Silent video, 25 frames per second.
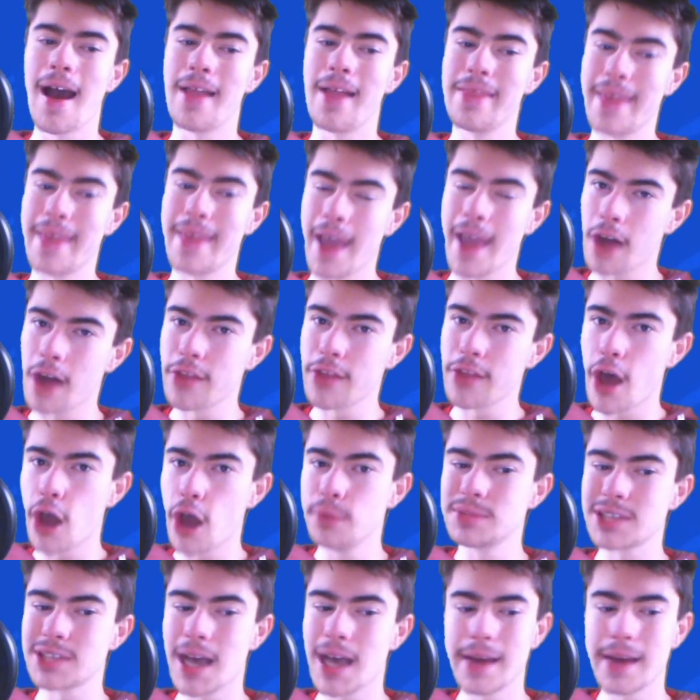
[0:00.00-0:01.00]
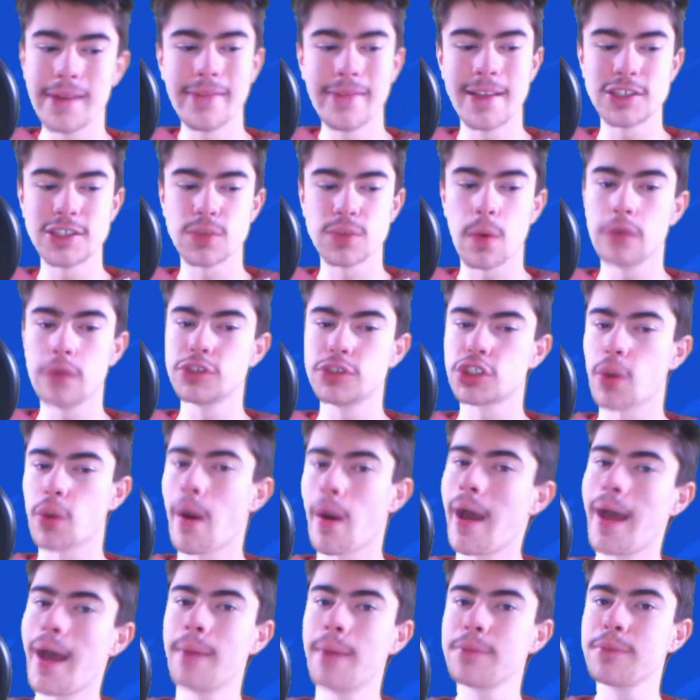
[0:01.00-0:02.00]
They are the home side in this one, so
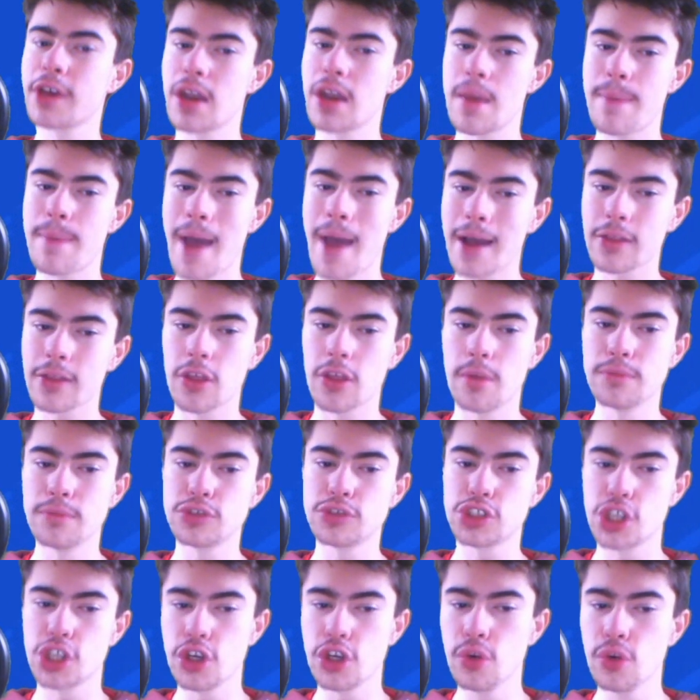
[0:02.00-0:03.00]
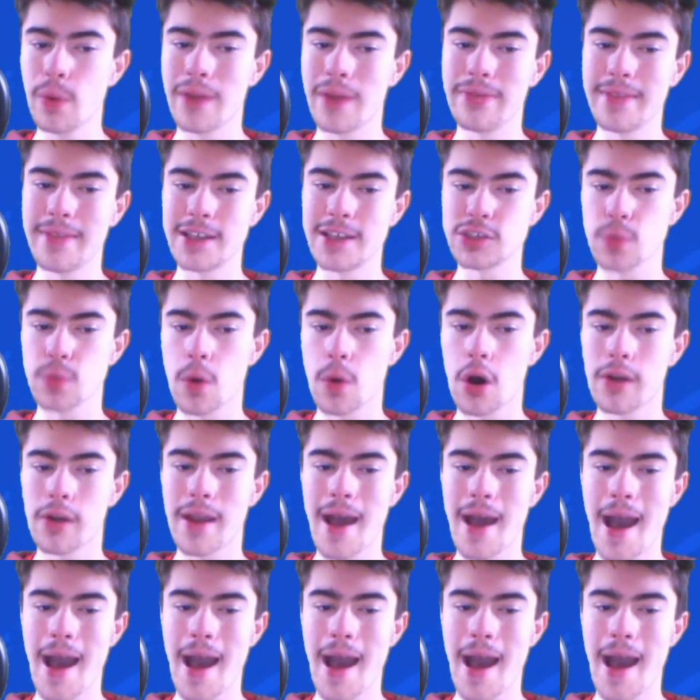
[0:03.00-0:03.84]
I am going to back them to win this one.